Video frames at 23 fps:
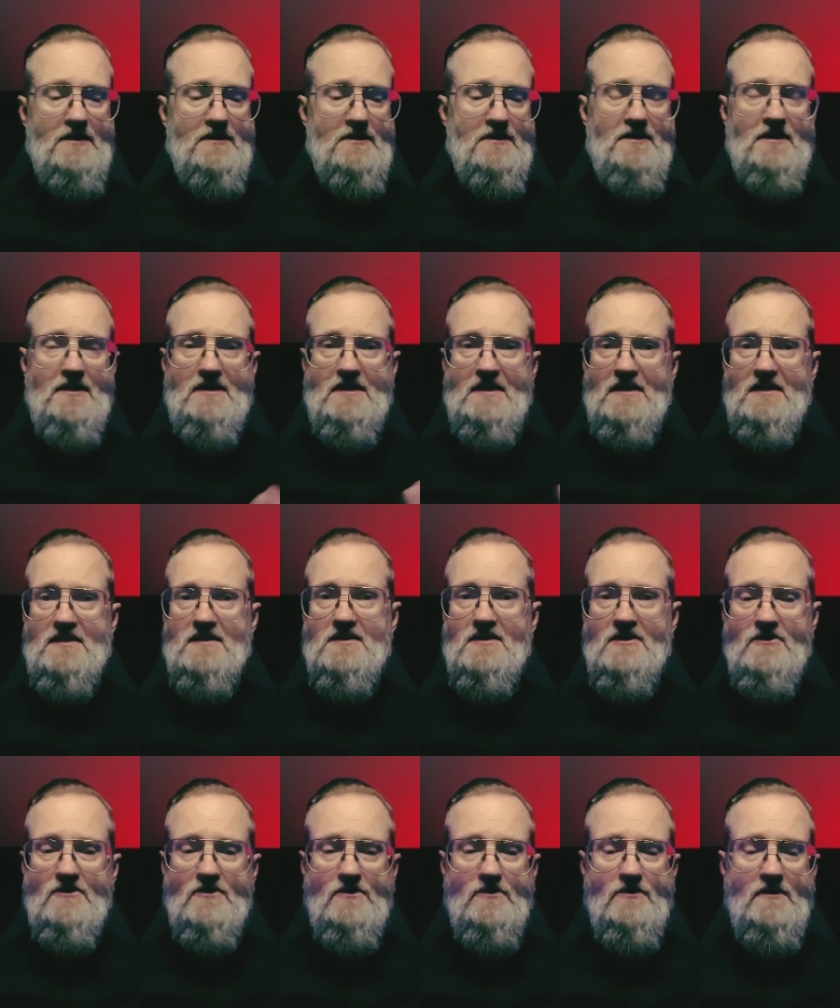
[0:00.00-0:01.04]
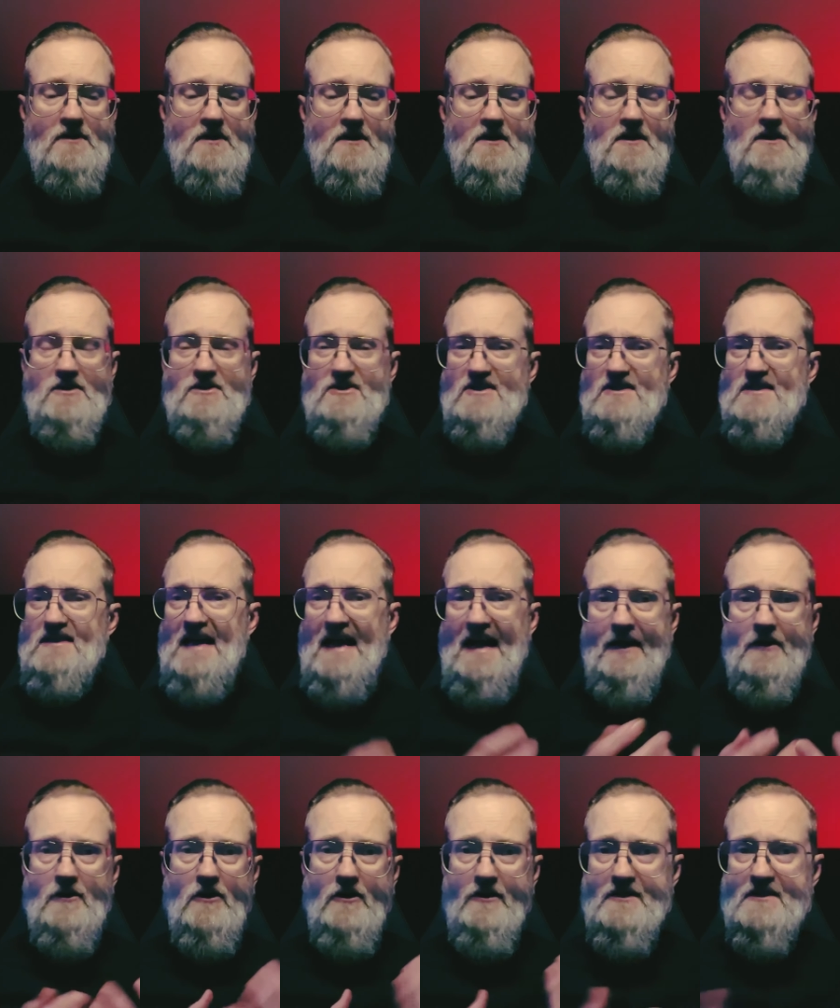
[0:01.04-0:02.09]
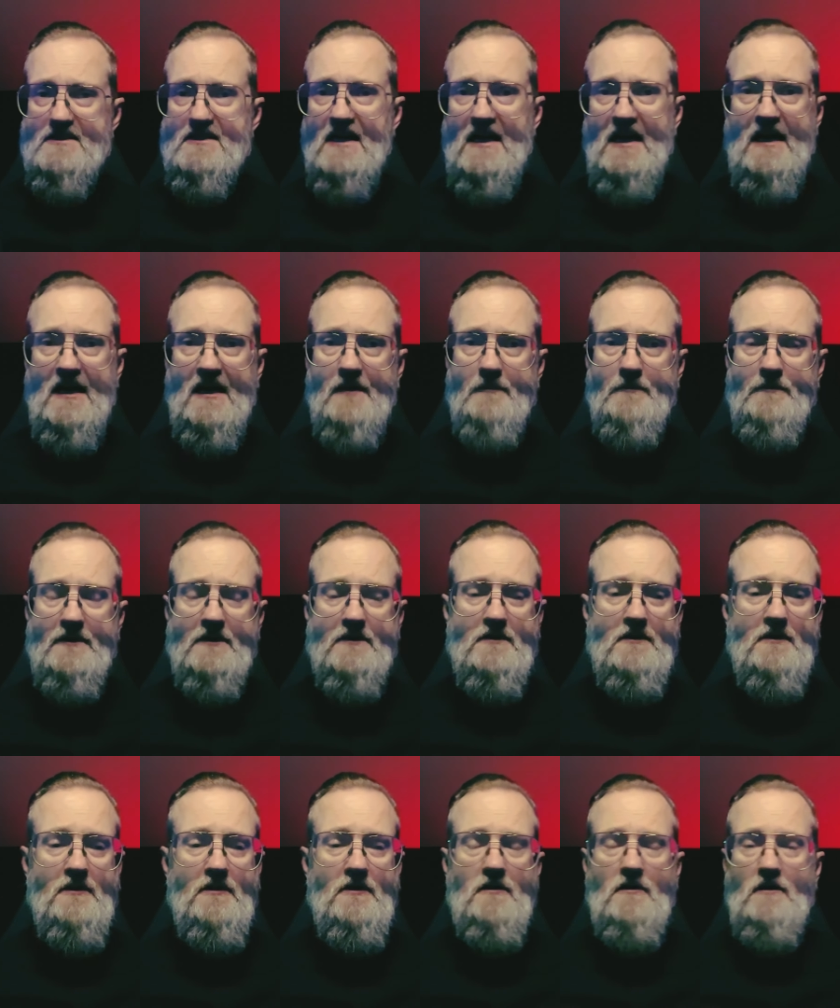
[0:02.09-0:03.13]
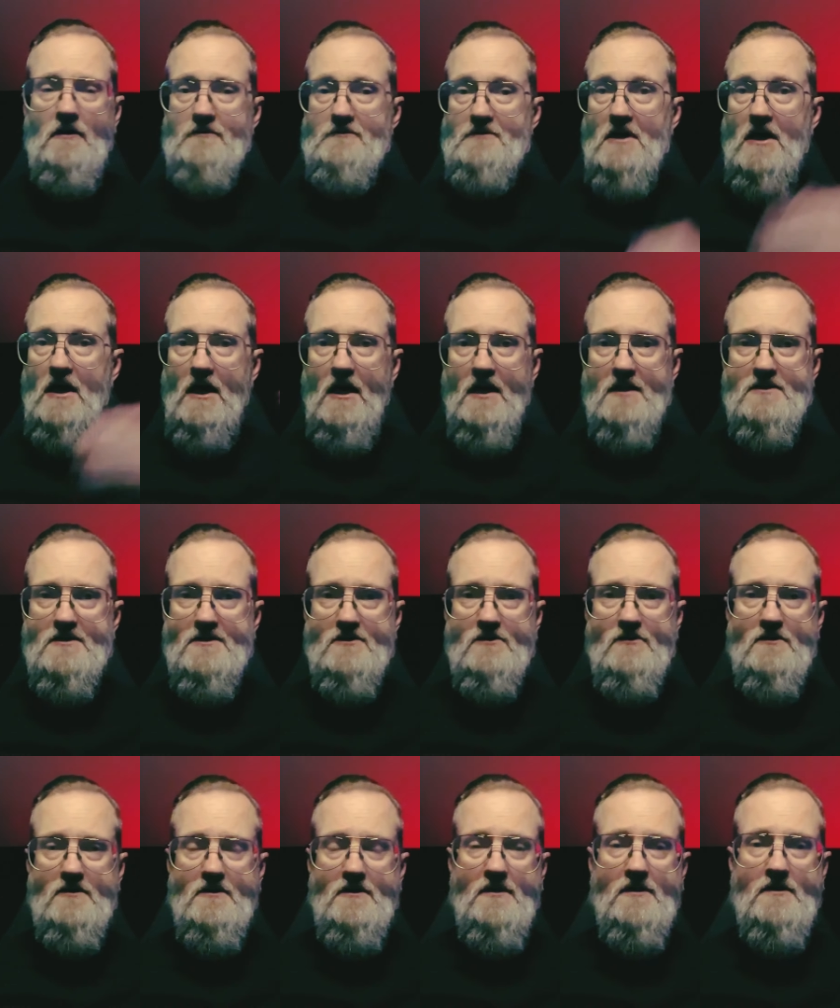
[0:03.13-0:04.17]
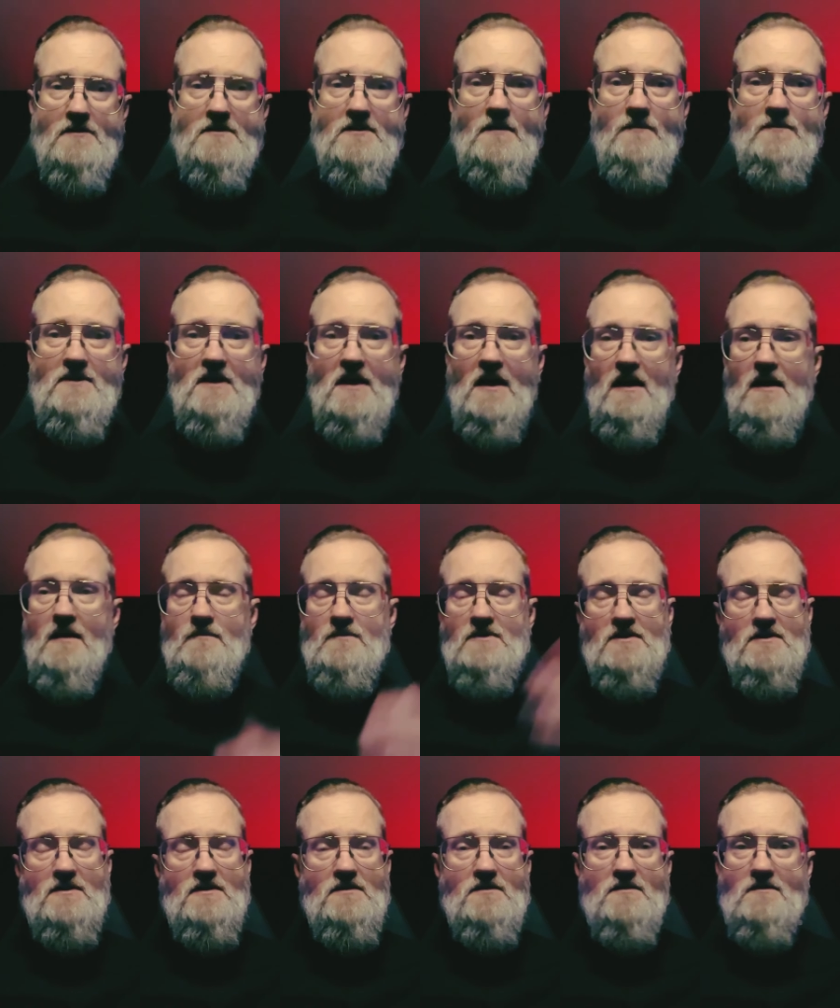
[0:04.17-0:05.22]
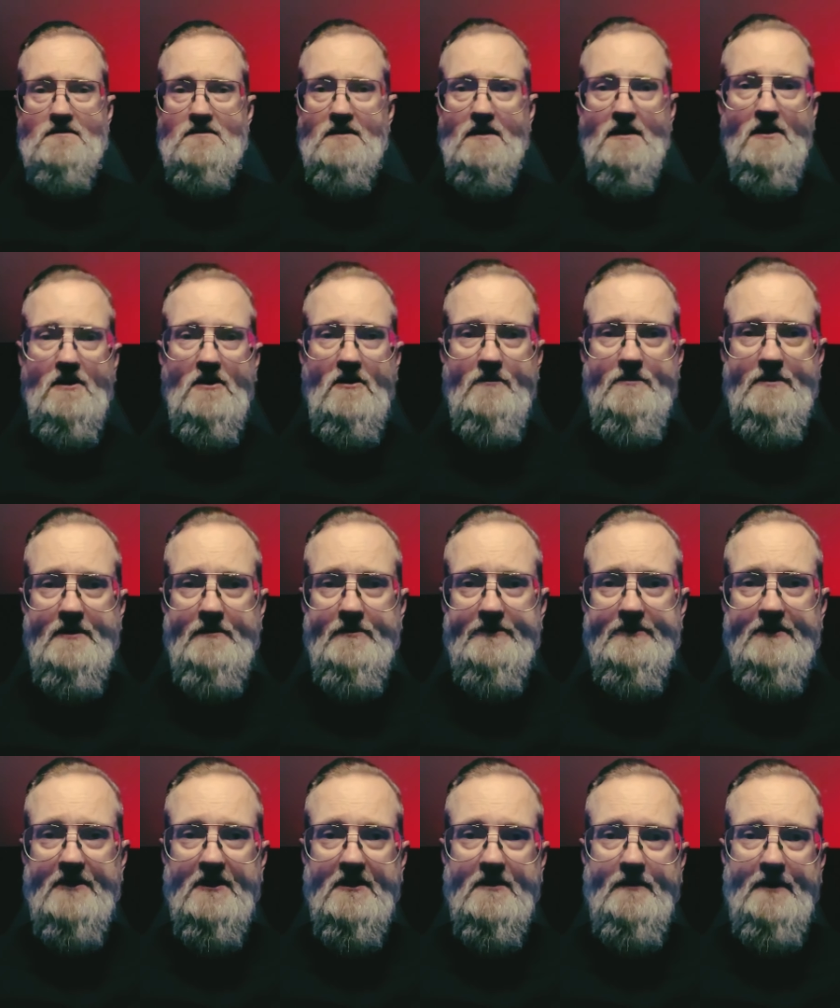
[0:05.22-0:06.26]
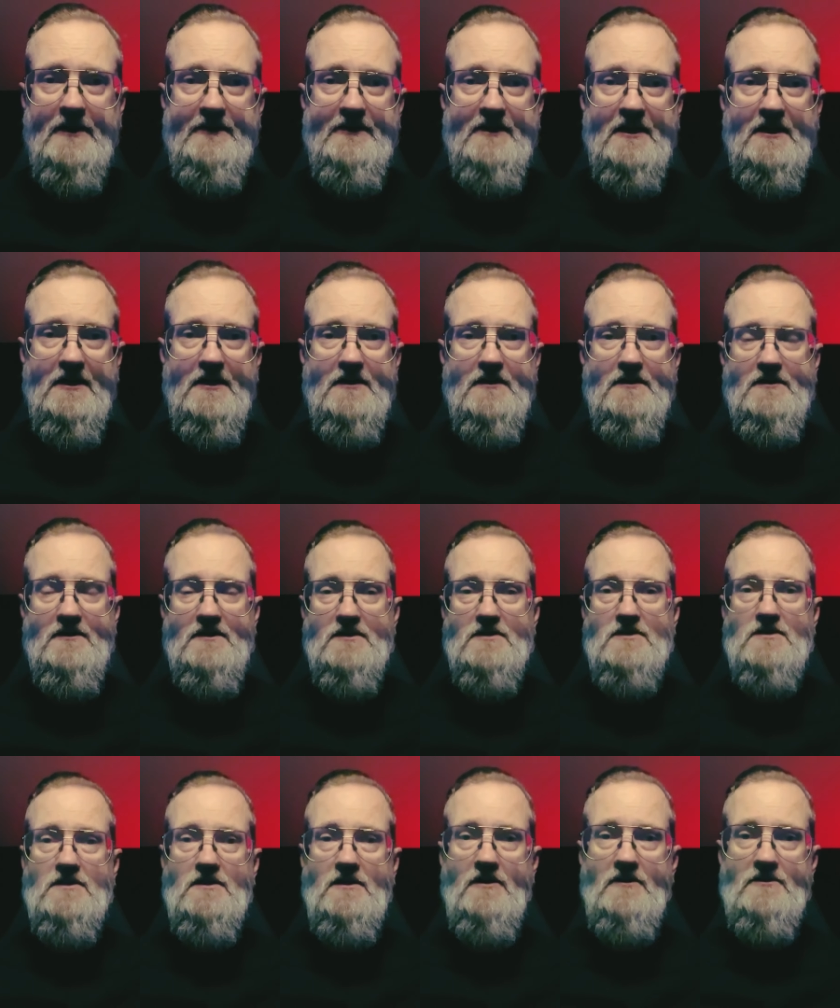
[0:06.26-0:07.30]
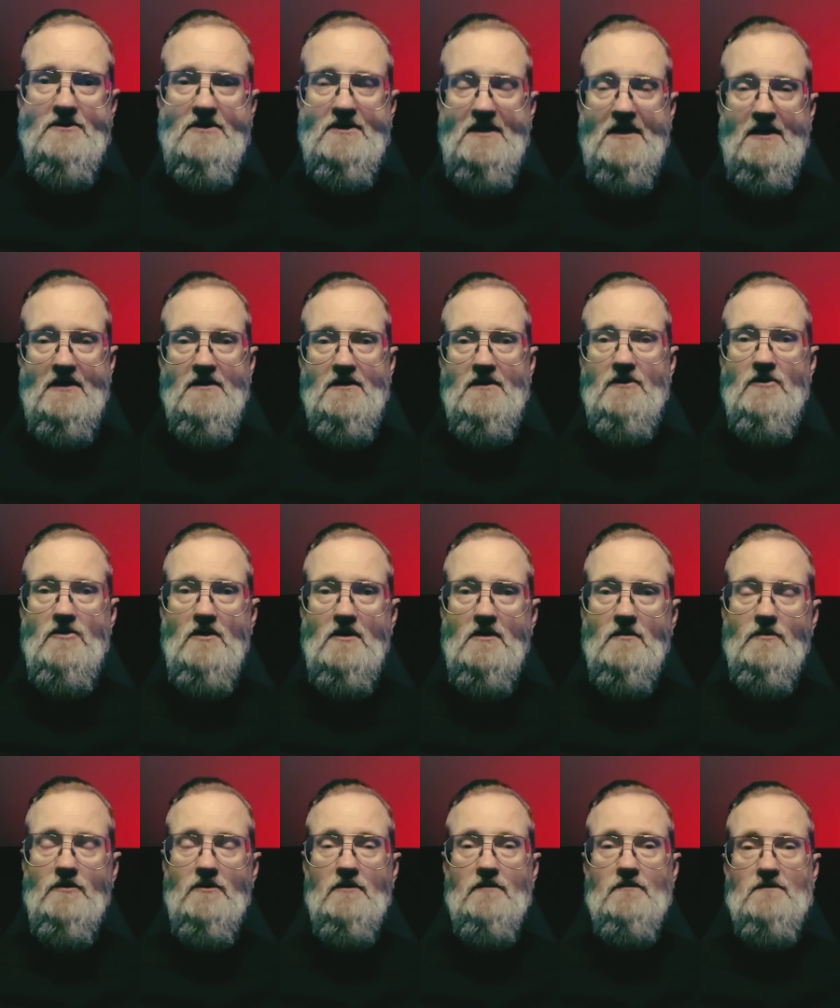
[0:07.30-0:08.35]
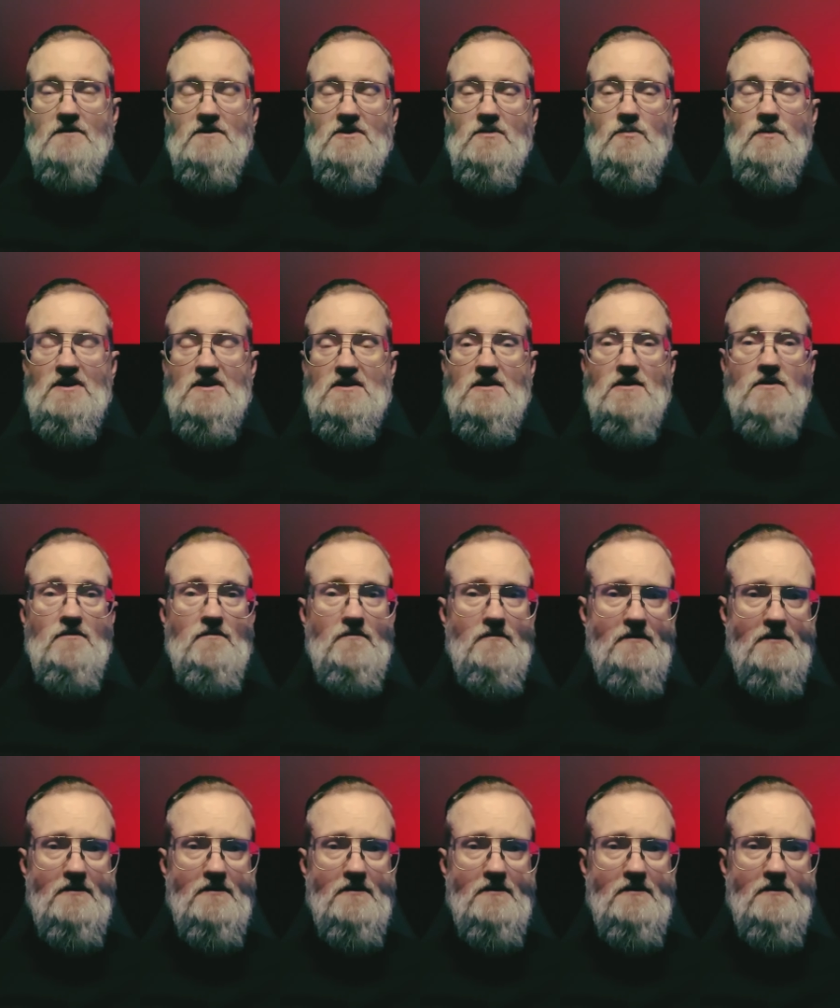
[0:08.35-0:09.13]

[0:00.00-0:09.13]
the need to snack all the time nuts or sometimes you know, people talk about they, you know, just had an incredible sweet tooth